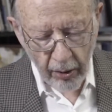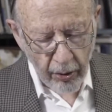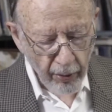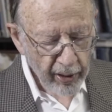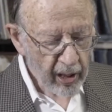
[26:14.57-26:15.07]

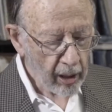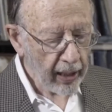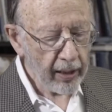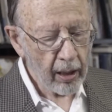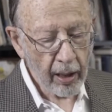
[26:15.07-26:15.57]
during the
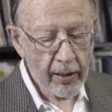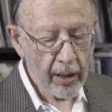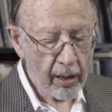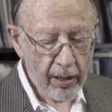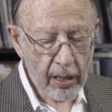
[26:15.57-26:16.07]
late
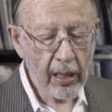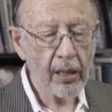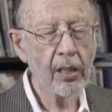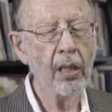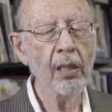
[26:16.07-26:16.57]

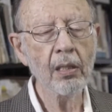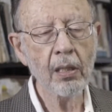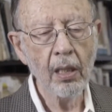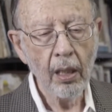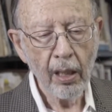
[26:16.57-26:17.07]

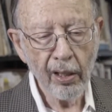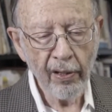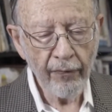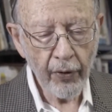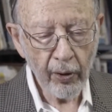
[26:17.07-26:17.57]
1960s,
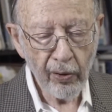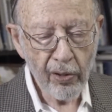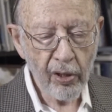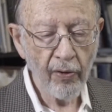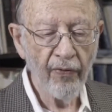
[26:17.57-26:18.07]
interviewed
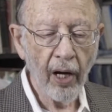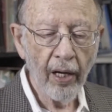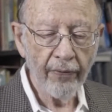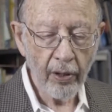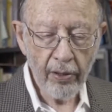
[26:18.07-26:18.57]

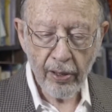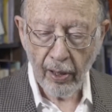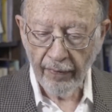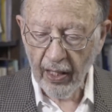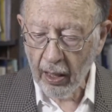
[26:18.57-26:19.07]
survivors
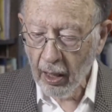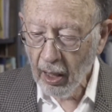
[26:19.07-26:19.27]
of the